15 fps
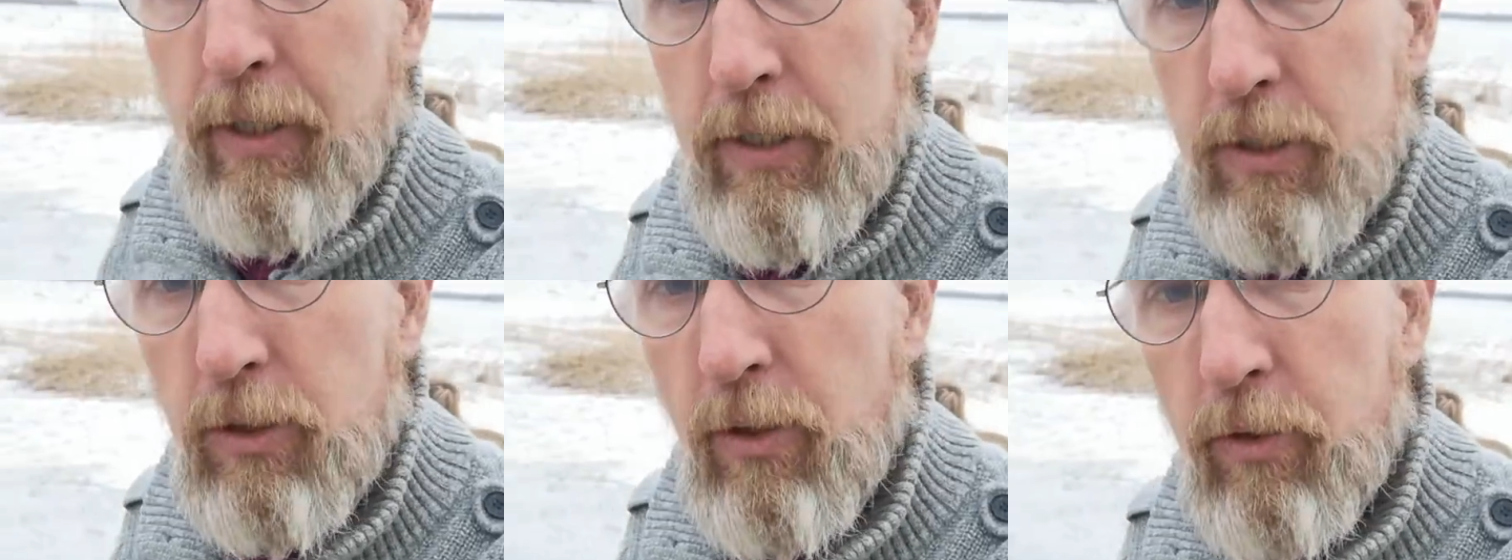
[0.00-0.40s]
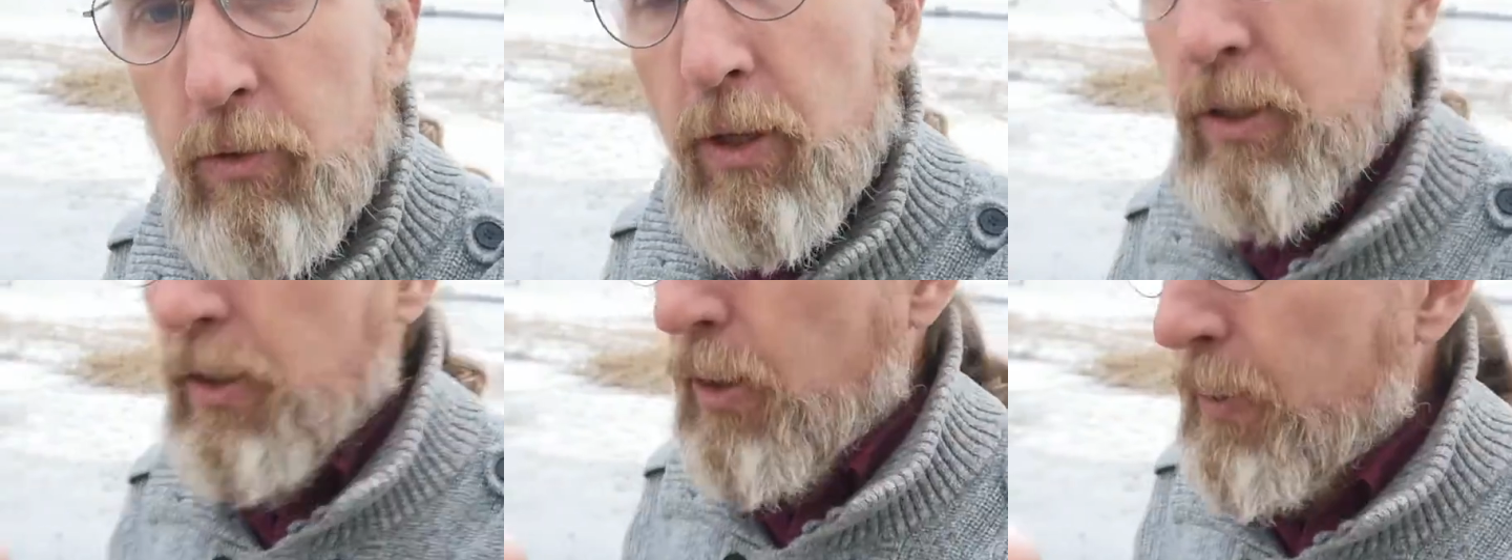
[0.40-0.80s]
So I thought
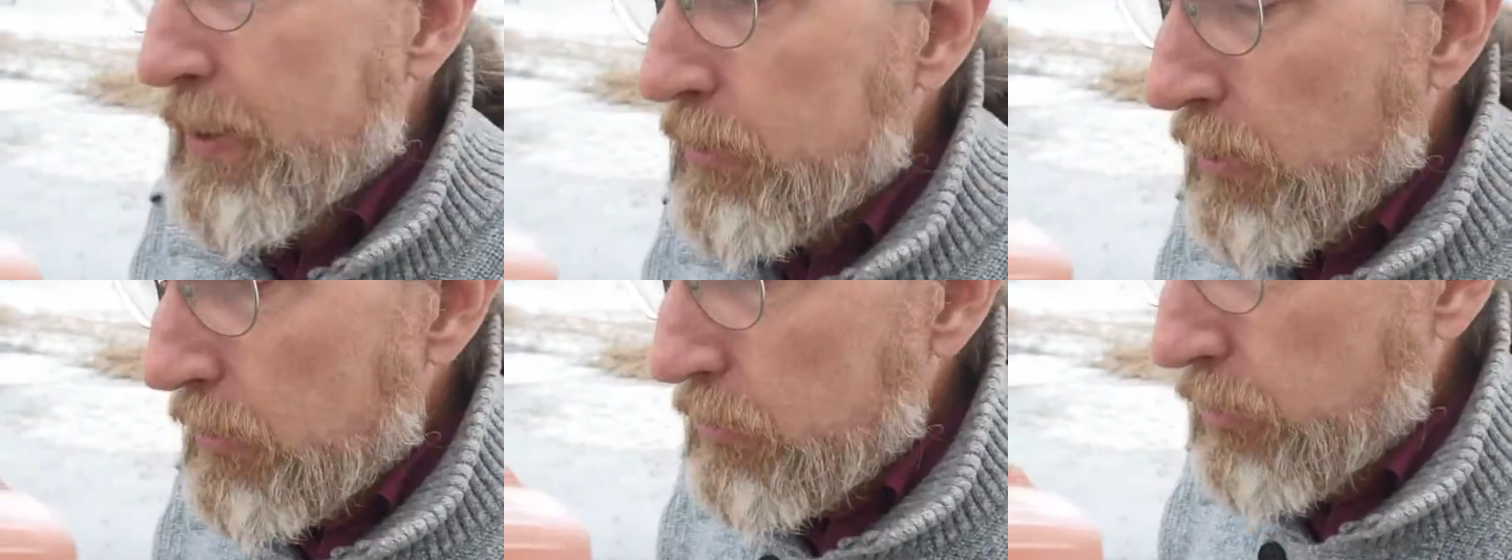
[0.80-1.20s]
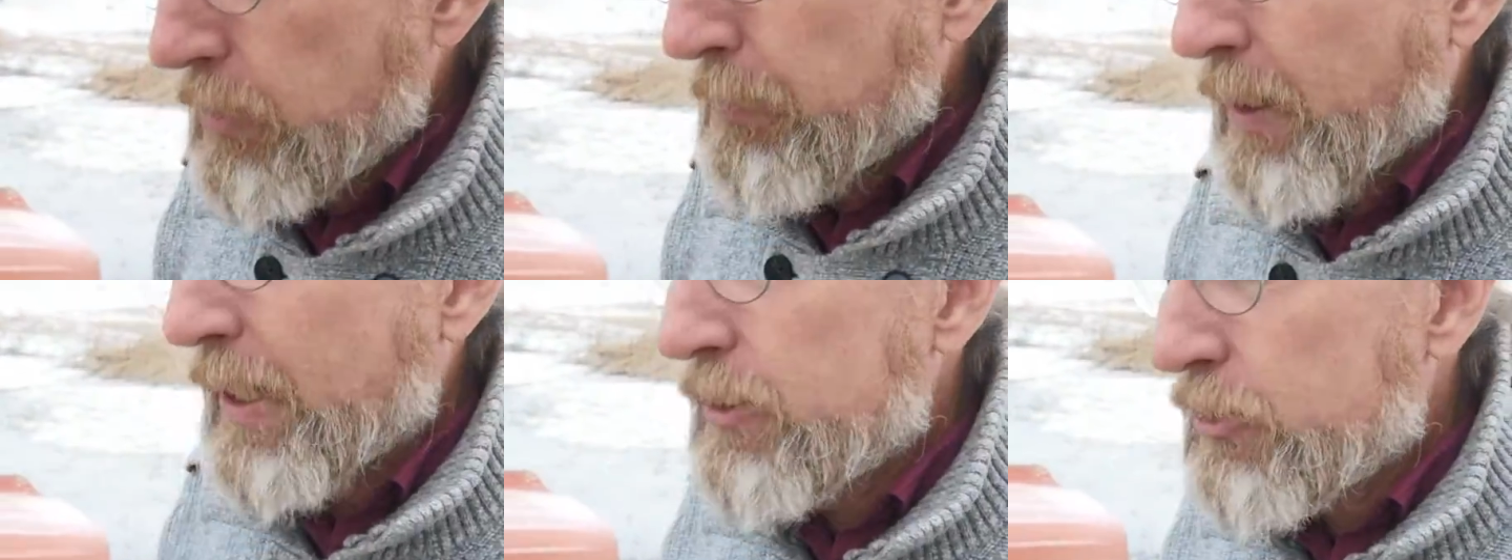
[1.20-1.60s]
I'd go into
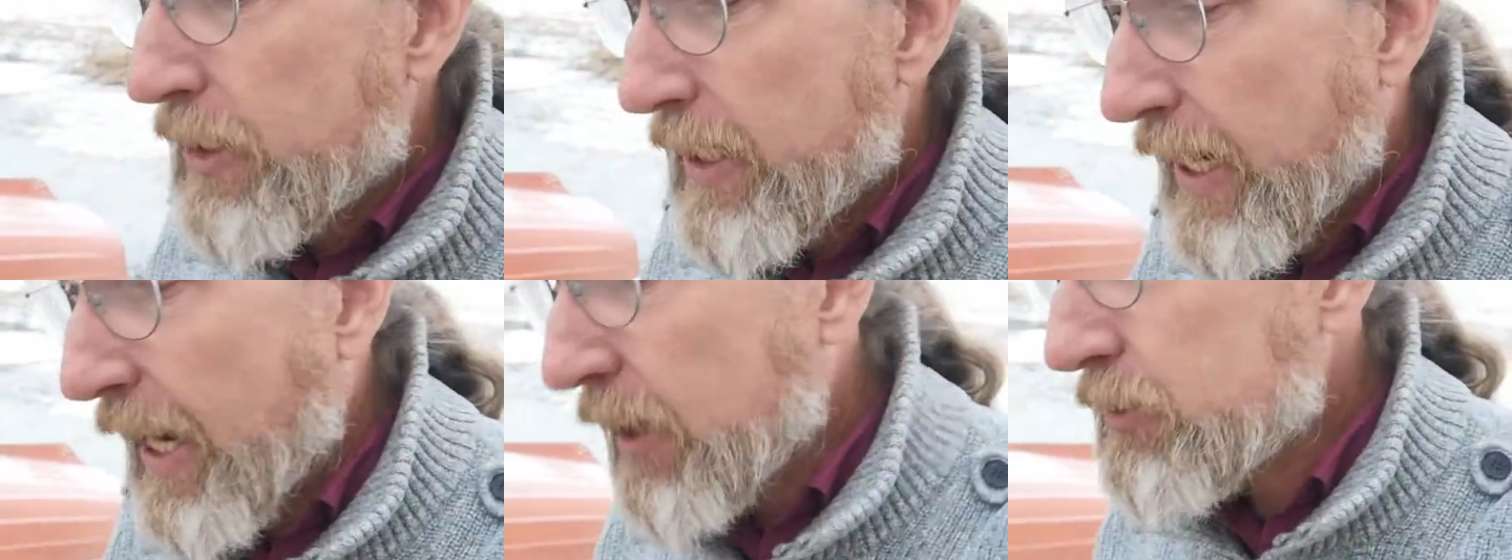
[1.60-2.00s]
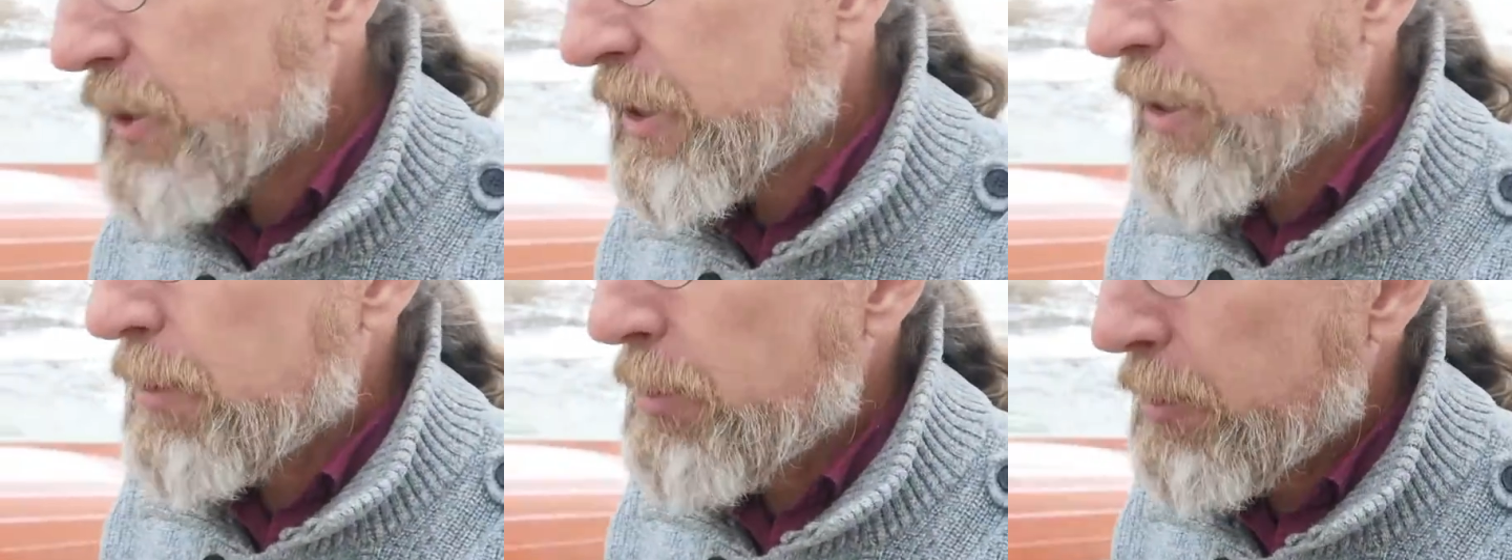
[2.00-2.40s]
triple entry
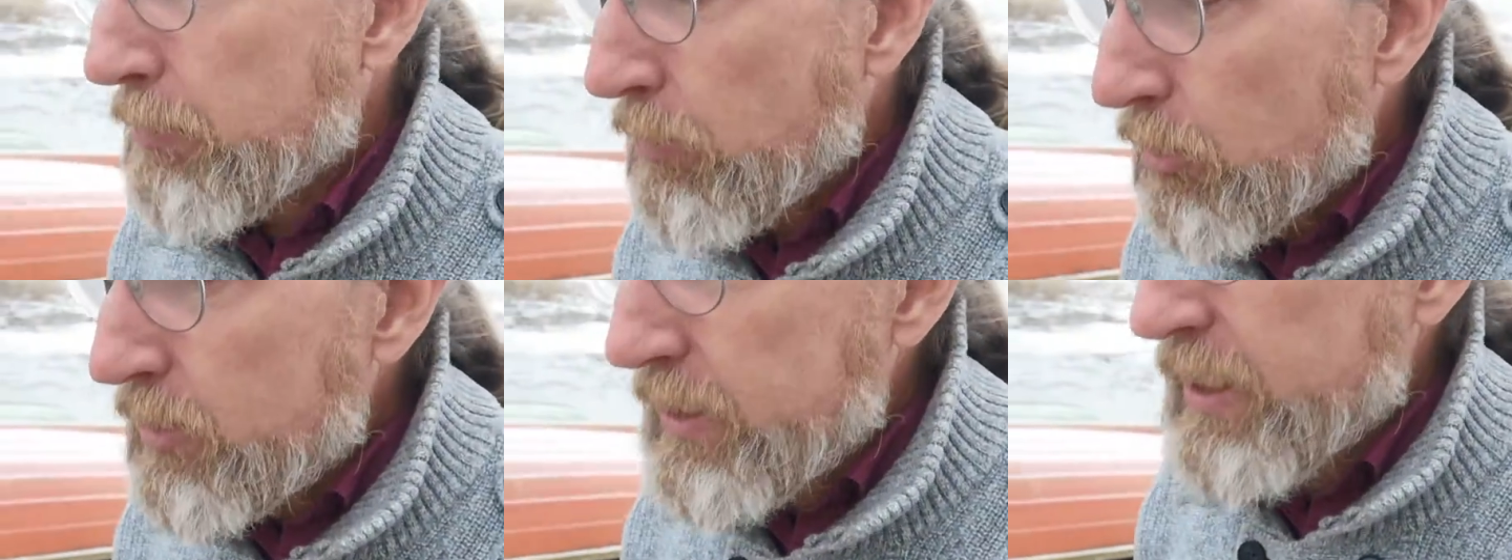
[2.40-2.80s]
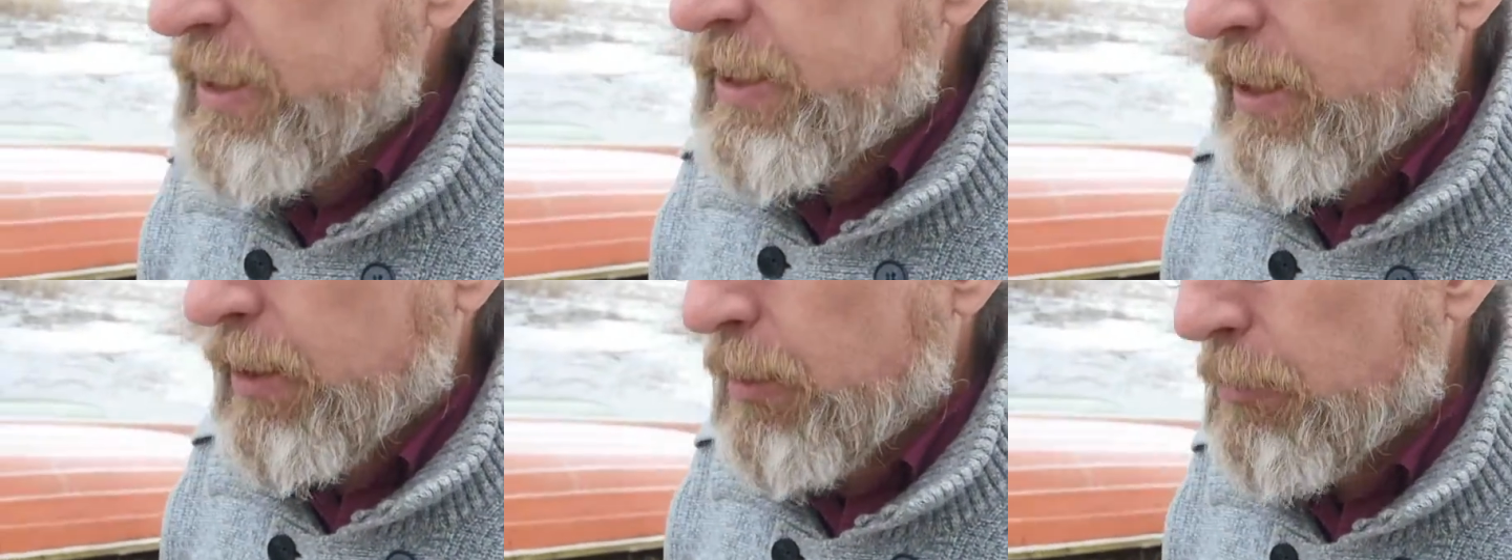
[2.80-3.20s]
accounting in a bit more
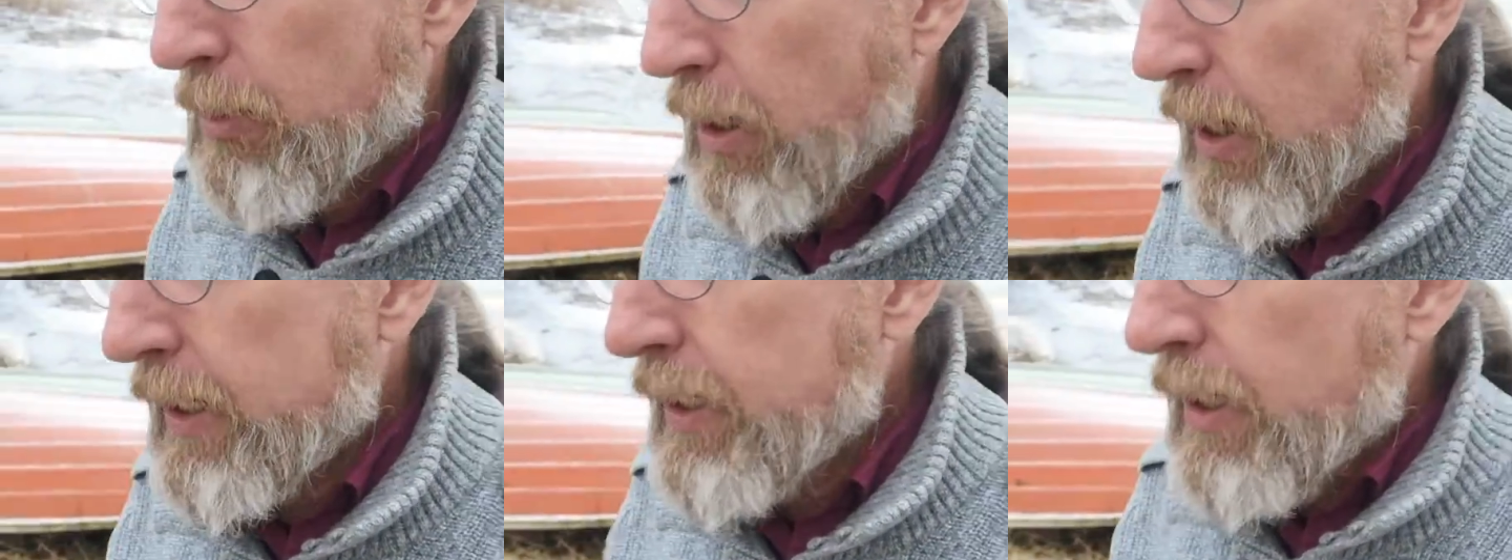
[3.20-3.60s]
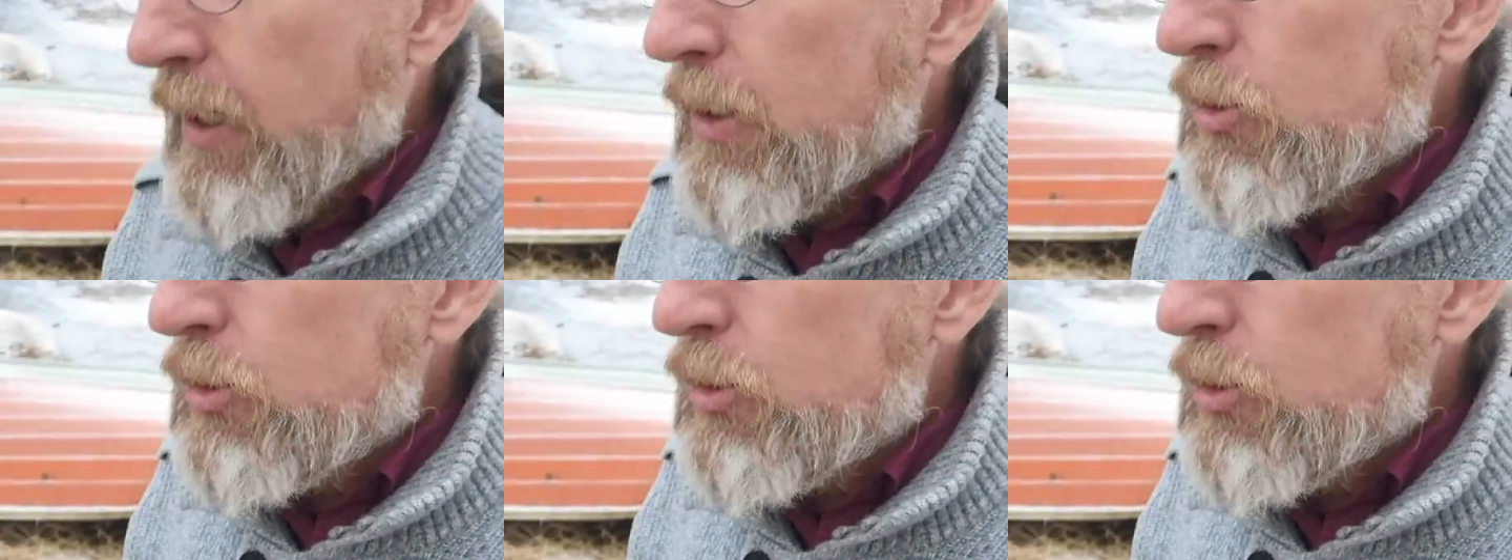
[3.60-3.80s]
detail by